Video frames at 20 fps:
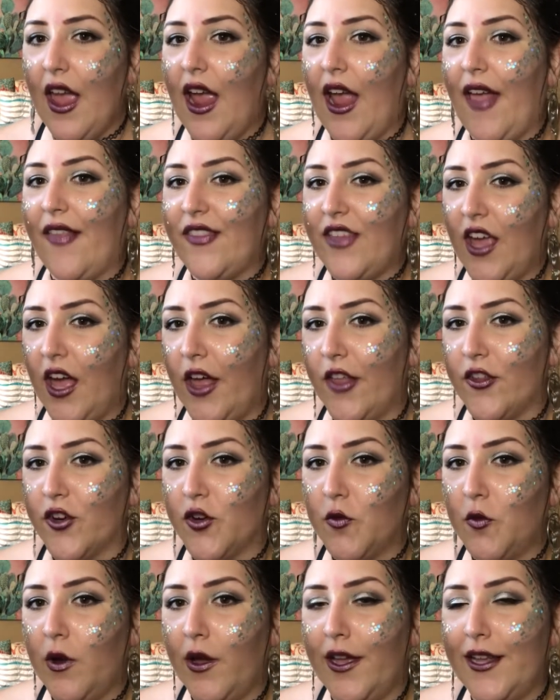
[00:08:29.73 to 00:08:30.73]
and the other
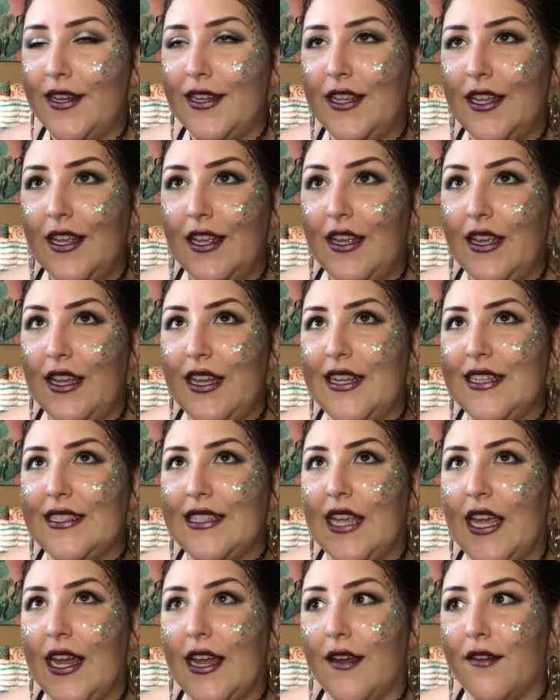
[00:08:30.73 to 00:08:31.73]
one is
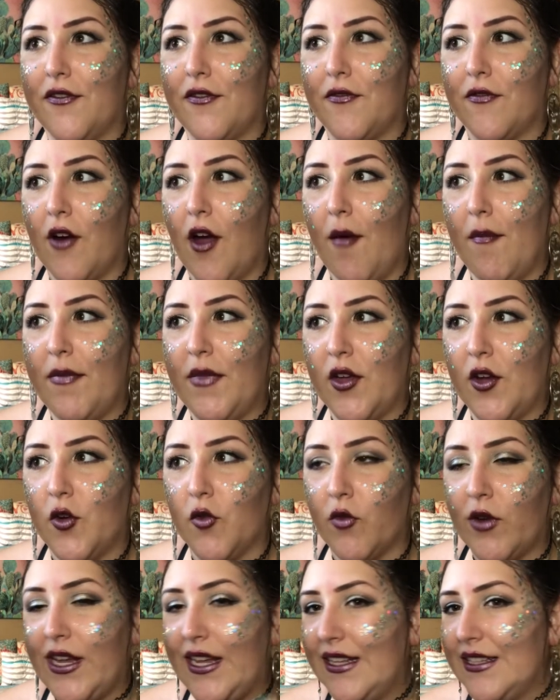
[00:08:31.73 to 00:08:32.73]
like from the
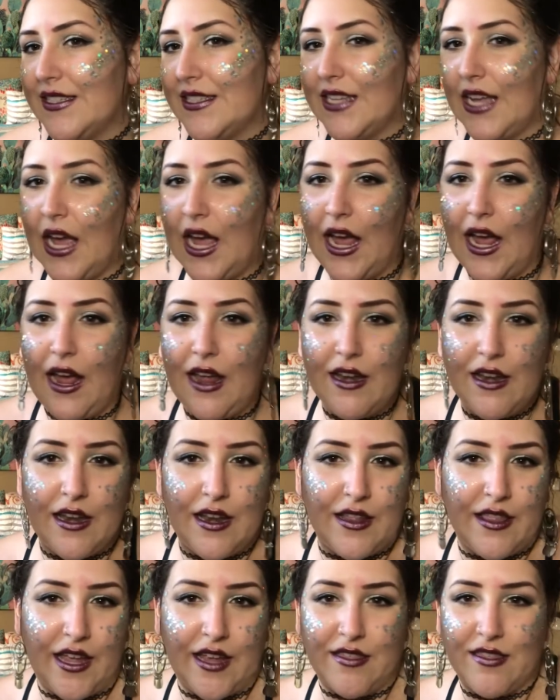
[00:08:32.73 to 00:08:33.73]
green side,
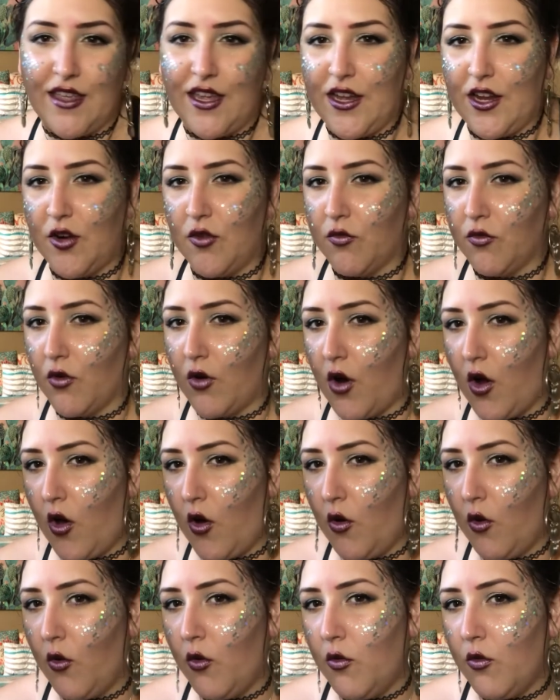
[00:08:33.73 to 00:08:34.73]
and like they
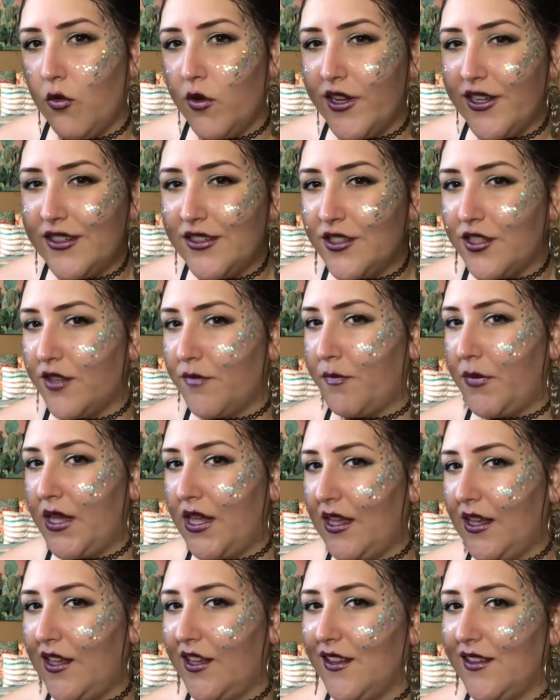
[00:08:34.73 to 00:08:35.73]
grow into
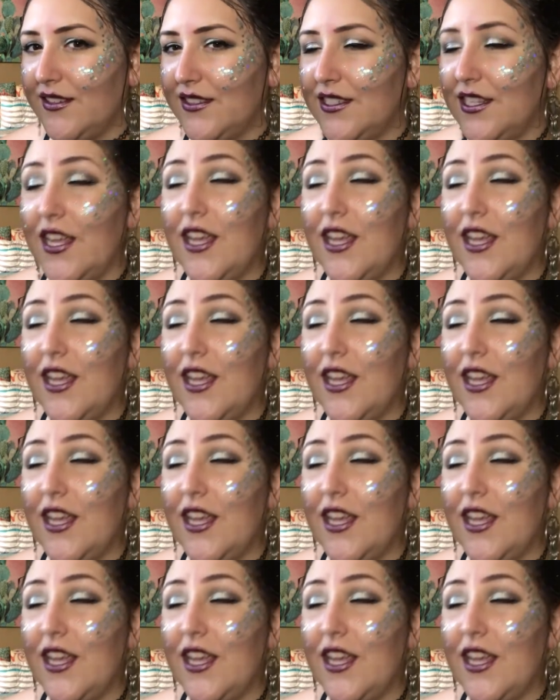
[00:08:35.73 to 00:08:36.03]
beings.